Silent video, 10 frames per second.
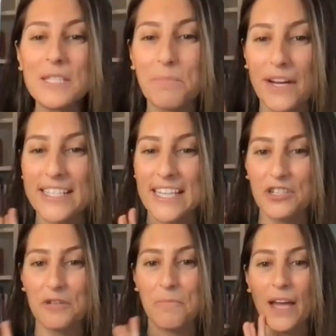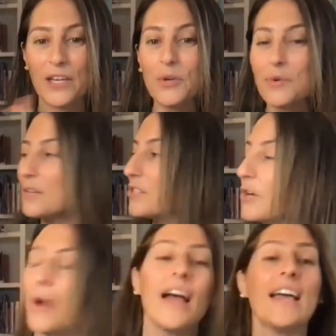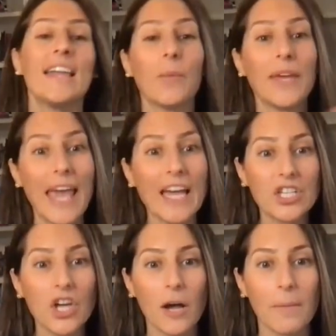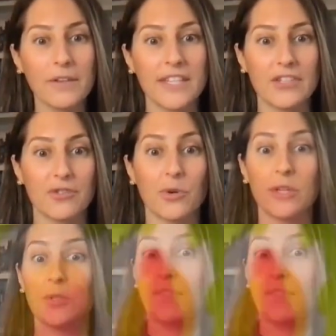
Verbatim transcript: spray Whoa. station by Yookidoo. Now we can't talk about sensory toys